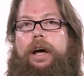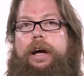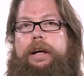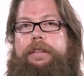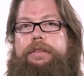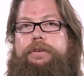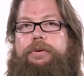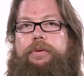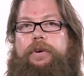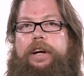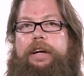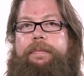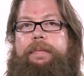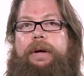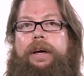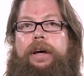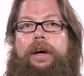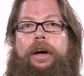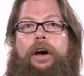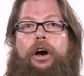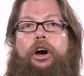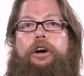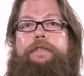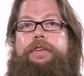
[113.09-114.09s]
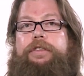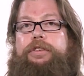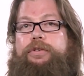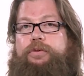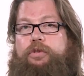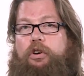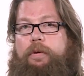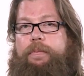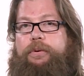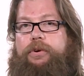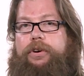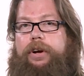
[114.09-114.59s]
ice cream over
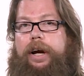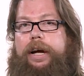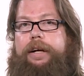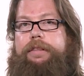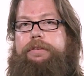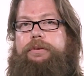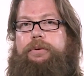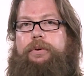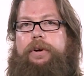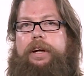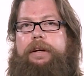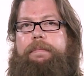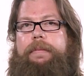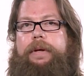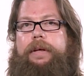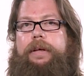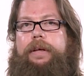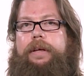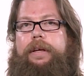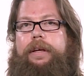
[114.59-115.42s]
strawberry ice cream.